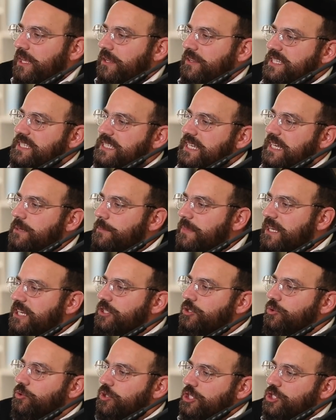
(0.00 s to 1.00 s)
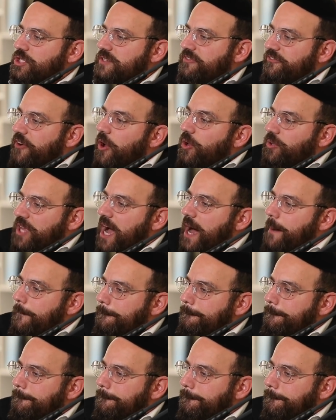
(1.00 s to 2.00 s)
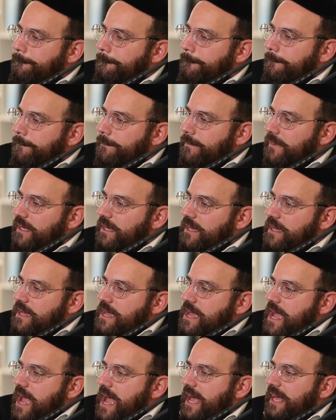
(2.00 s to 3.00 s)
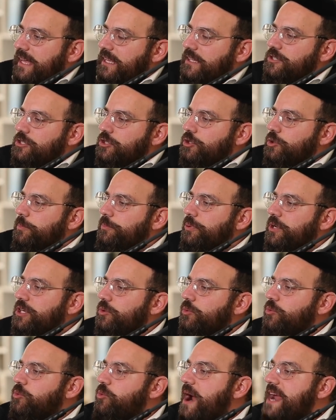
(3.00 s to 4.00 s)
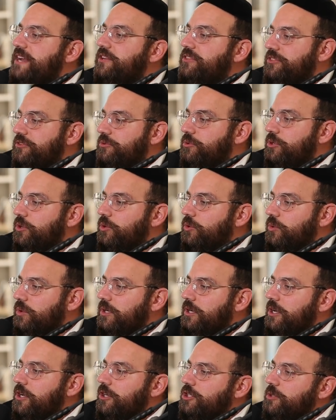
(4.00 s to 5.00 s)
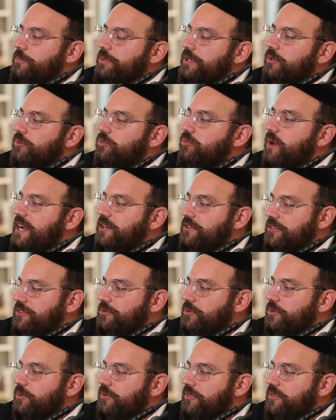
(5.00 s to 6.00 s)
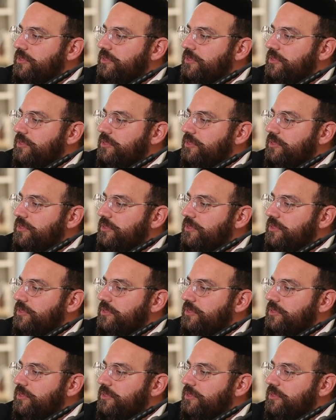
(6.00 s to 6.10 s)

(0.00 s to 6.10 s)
City Mini, you can just fold up, and you put it right through. You have to